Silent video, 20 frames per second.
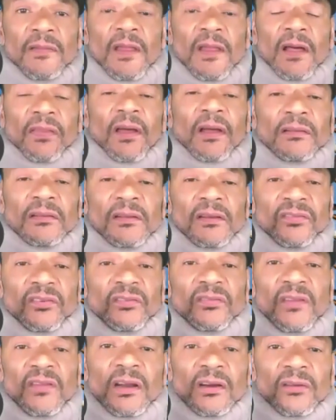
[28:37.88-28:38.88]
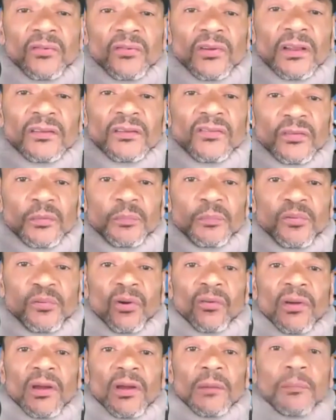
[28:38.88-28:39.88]
Now, that, this is not a religious
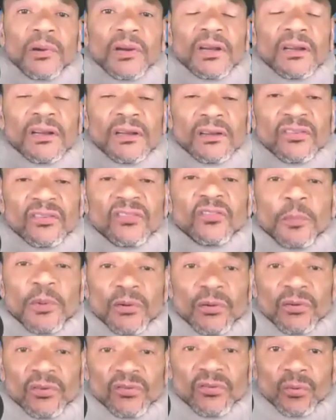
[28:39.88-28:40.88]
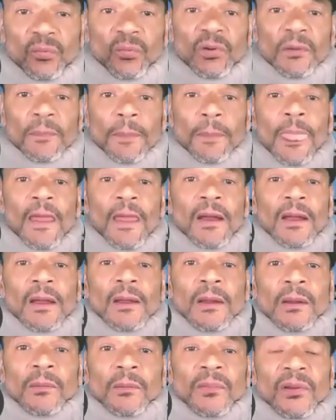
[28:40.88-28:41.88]
program, but it is a spiritual one
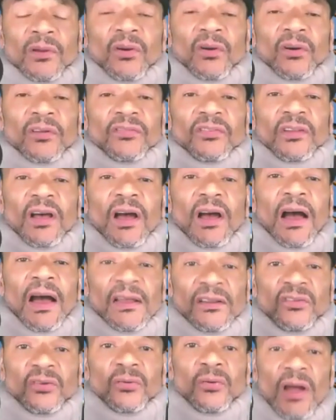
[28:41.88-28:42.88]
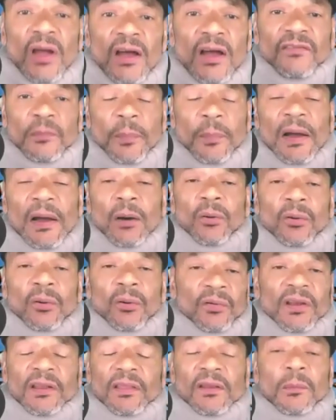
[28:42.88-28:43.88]
because I do have a power
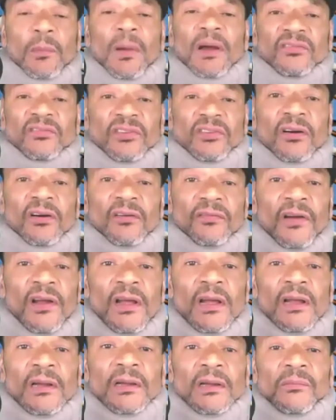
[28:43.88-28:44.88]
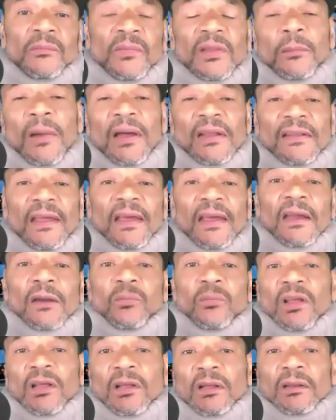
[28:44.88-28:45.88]
greater than myself. Me and my
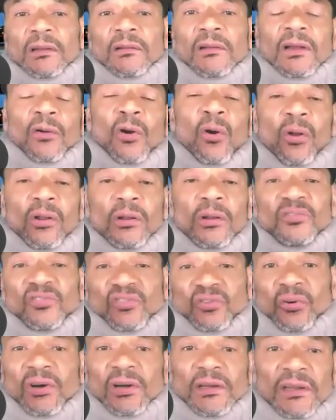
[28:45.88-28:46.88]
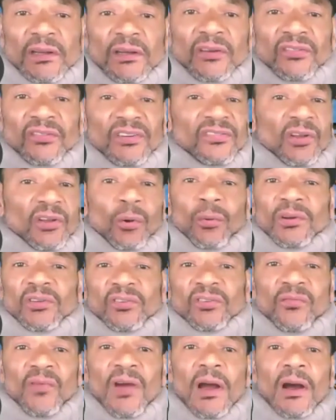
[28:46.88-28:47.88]
dad, we call him Shorty because he's
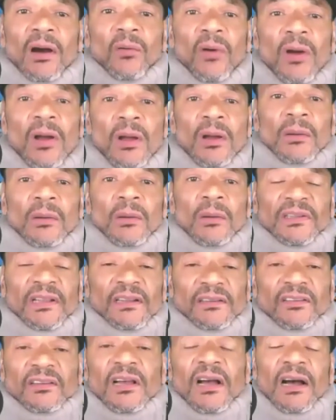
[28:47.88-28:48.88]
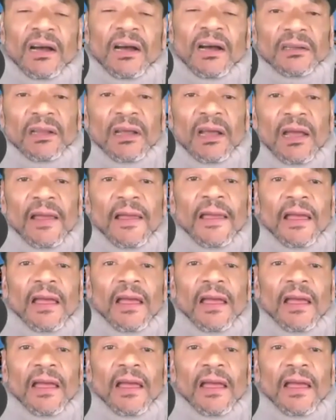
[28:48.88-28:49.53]
always around, but that's God.